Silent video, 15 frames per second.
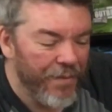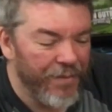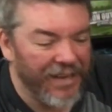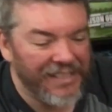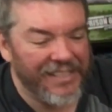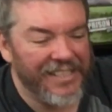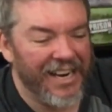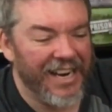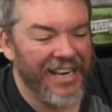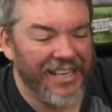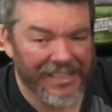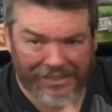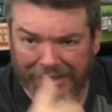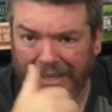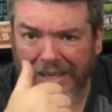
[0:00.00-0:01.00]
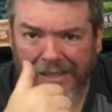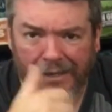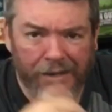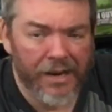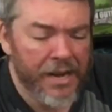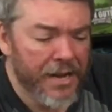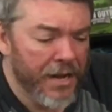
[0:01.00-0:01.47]
But it's late
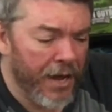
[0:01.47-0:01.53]
here.